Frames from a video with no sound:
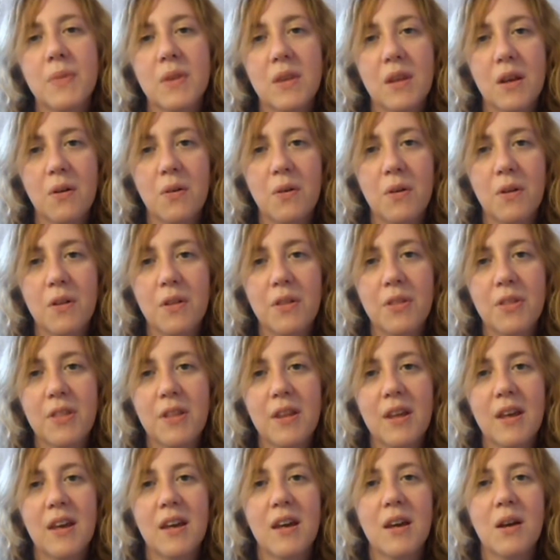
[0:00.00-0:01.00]
the whole
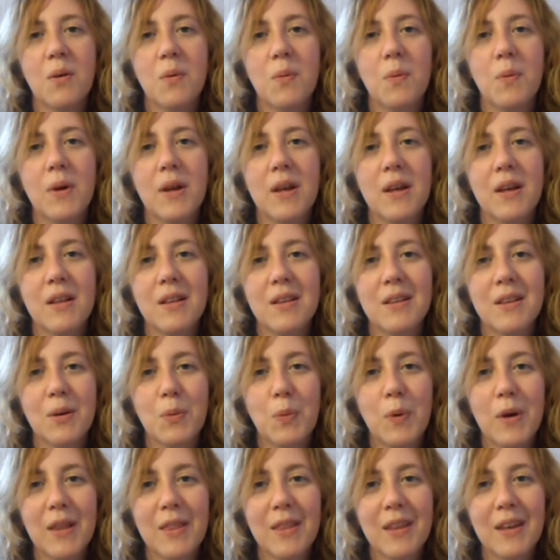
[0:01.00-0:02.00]
thing with the
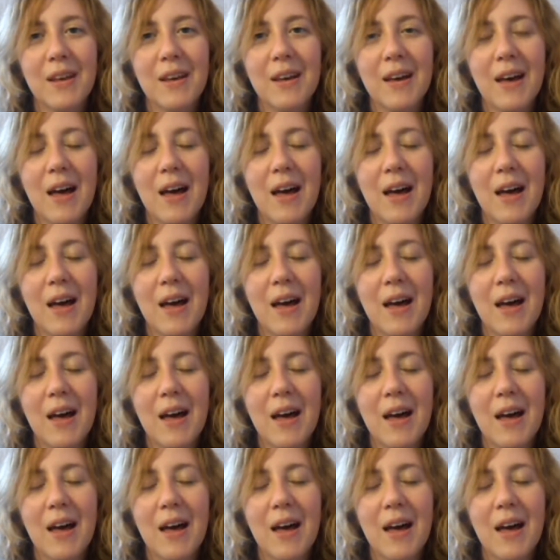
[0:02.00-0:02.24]
wedding